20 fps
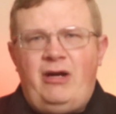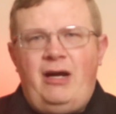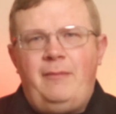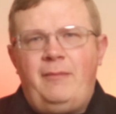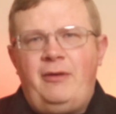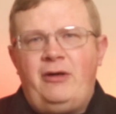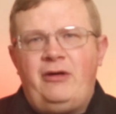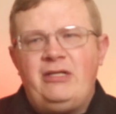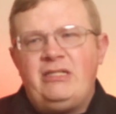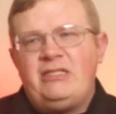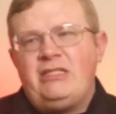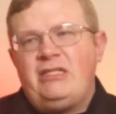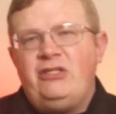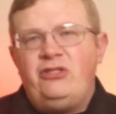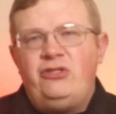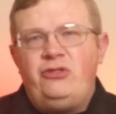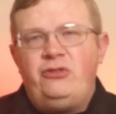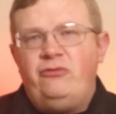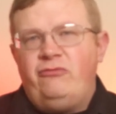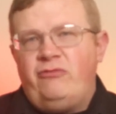cranberries
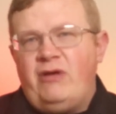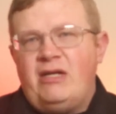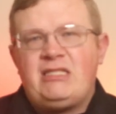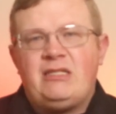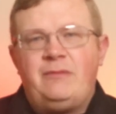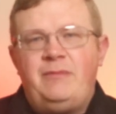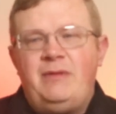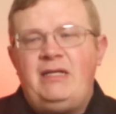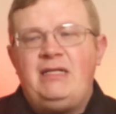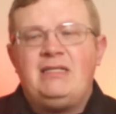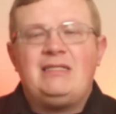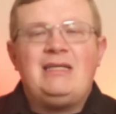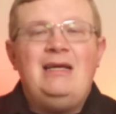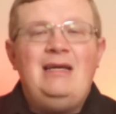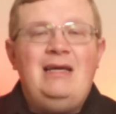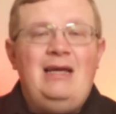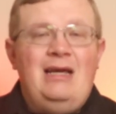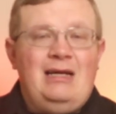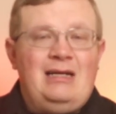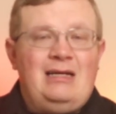into recipes
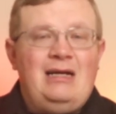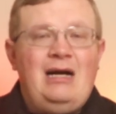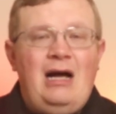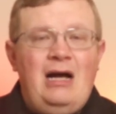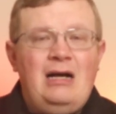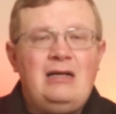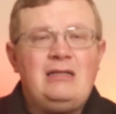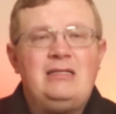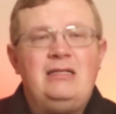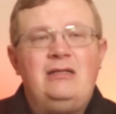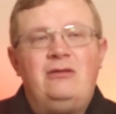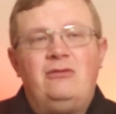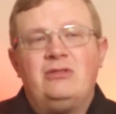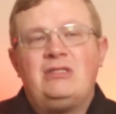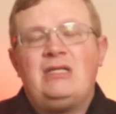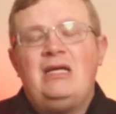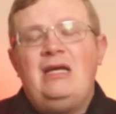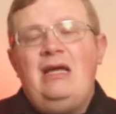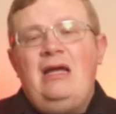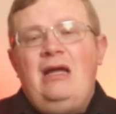and
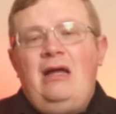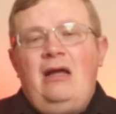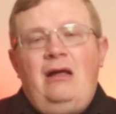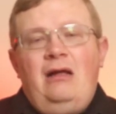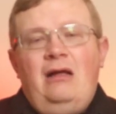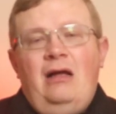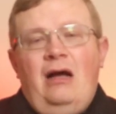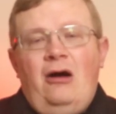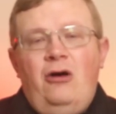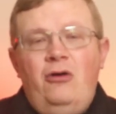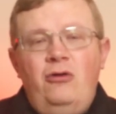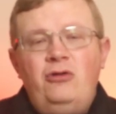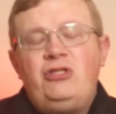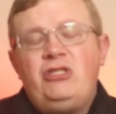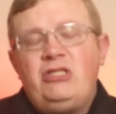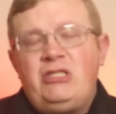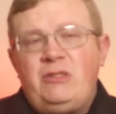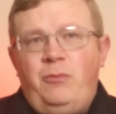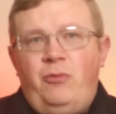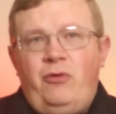cocktails,
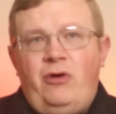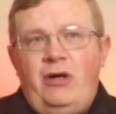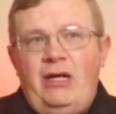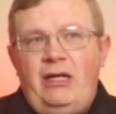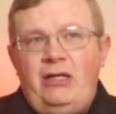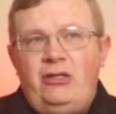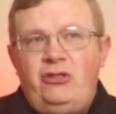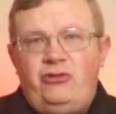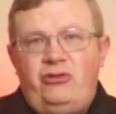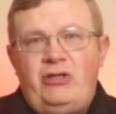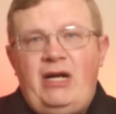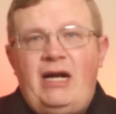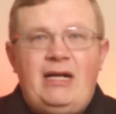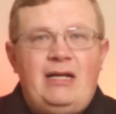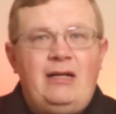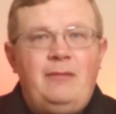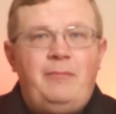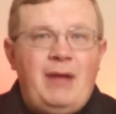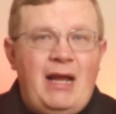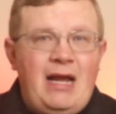Ocean Spray
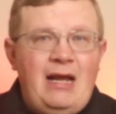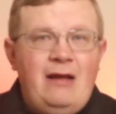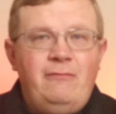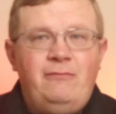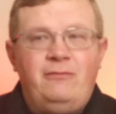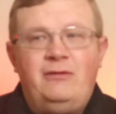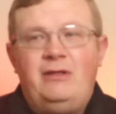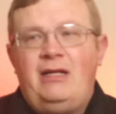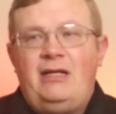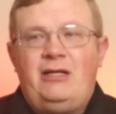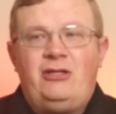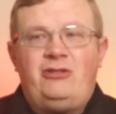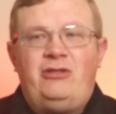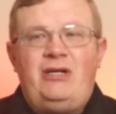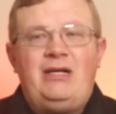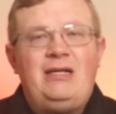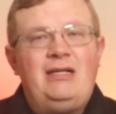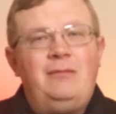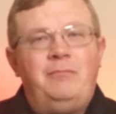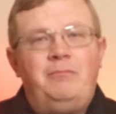created a pamphlet and
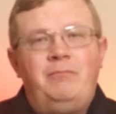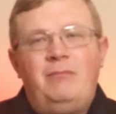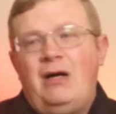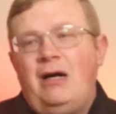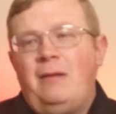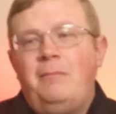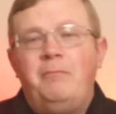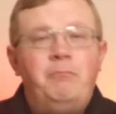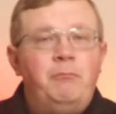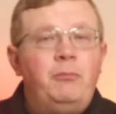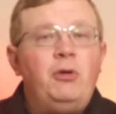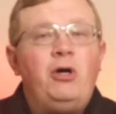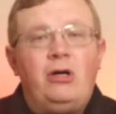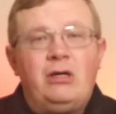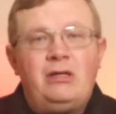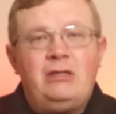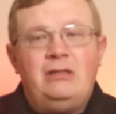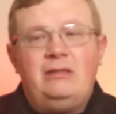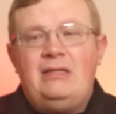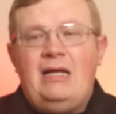created a
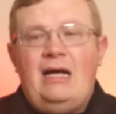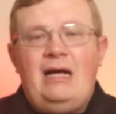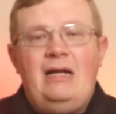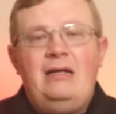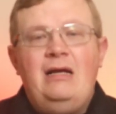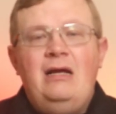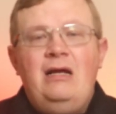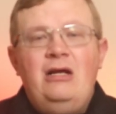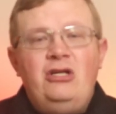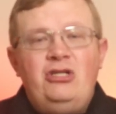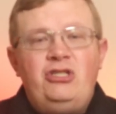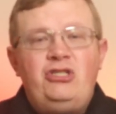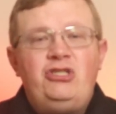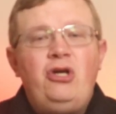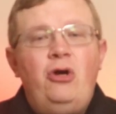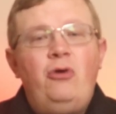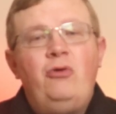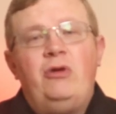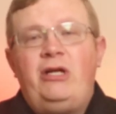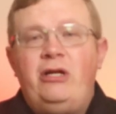book that
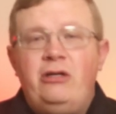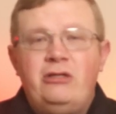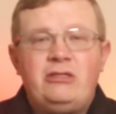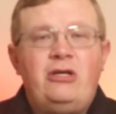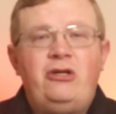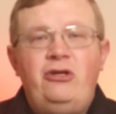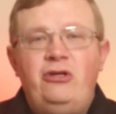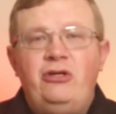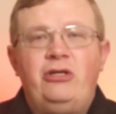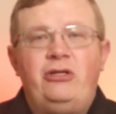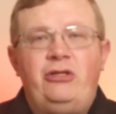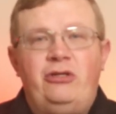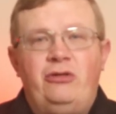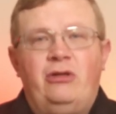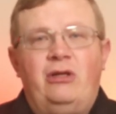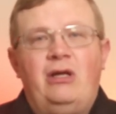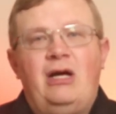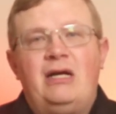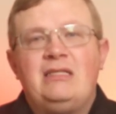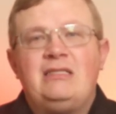showed here's how you can
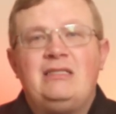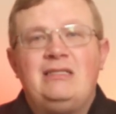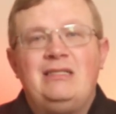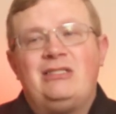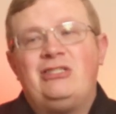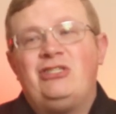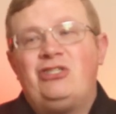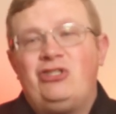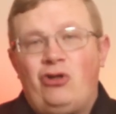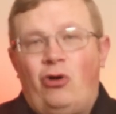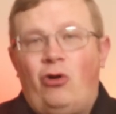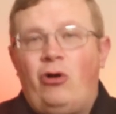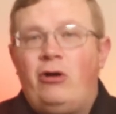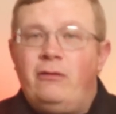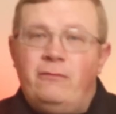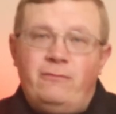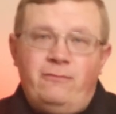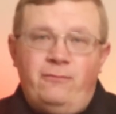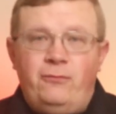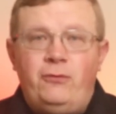utilize this
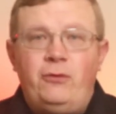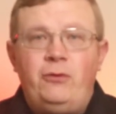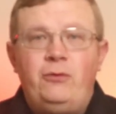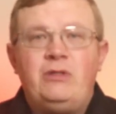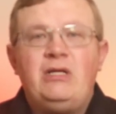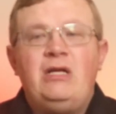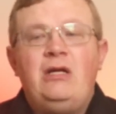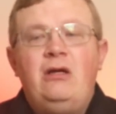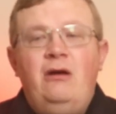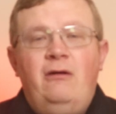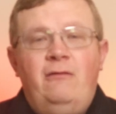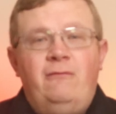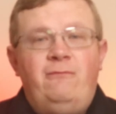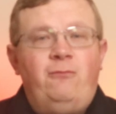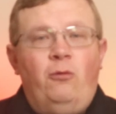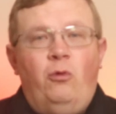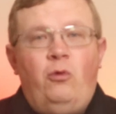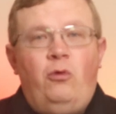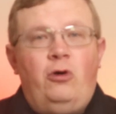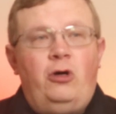tart fruit
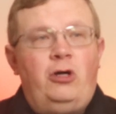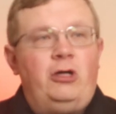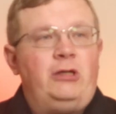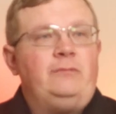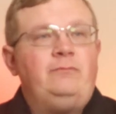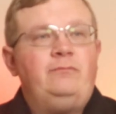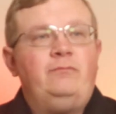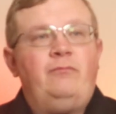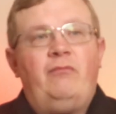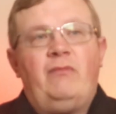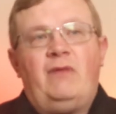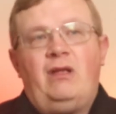for